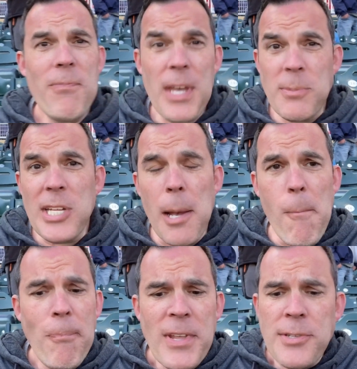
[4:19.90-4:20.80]
Thumbs up.
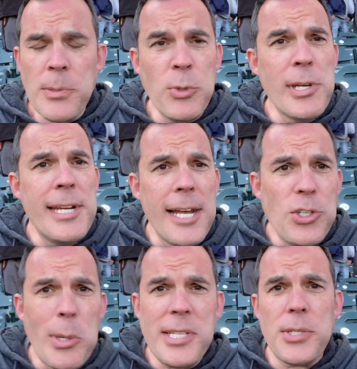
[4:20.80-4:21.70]
Some good
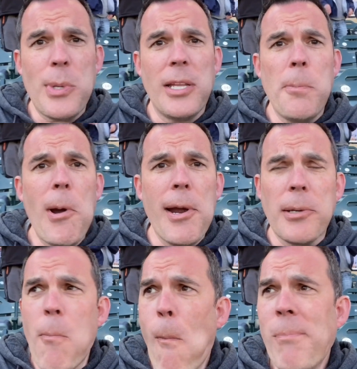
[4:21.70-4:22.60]
choices throughout the
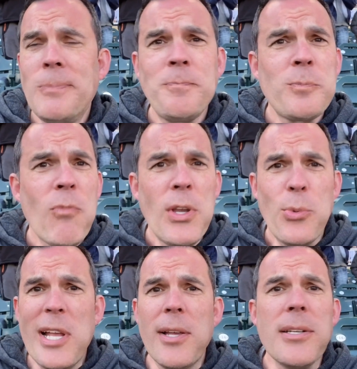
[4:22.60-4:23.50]
park.
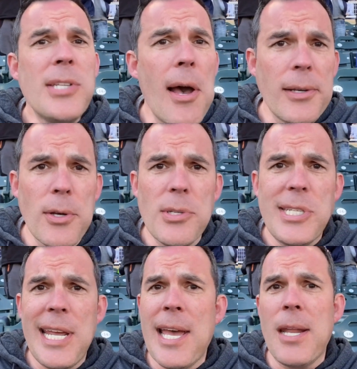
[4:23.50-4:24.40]
Great looking taco
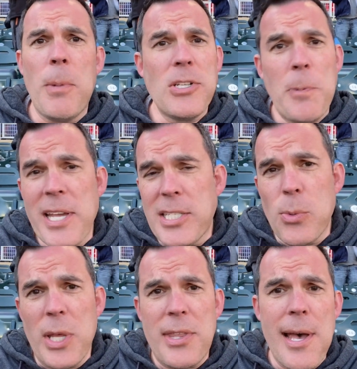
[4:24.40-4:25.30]
stand. Bunch of places
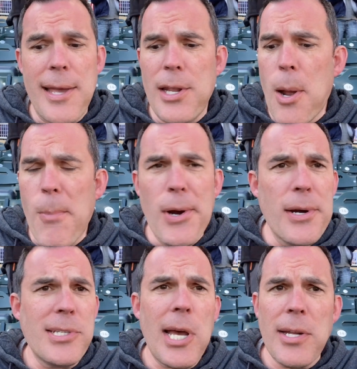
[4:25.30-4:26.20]
with
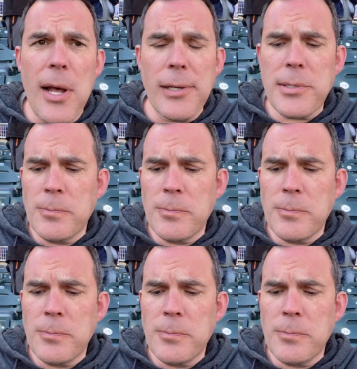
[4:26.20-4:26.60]
burgers, hot dogs.